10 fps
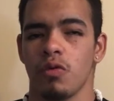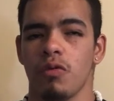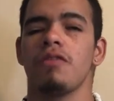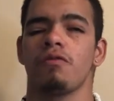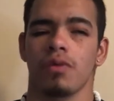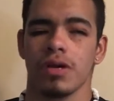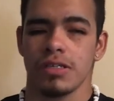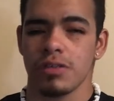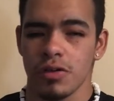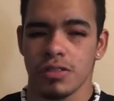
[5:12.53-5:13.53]
doing
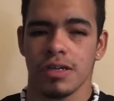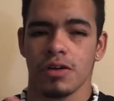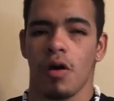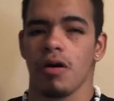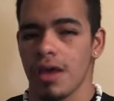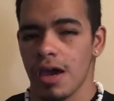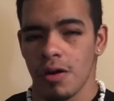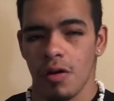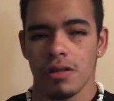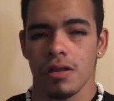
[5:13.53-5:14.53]
research and all
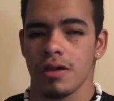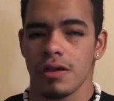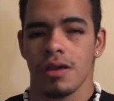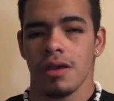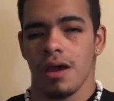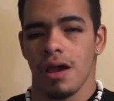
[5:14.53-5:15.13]
that on it,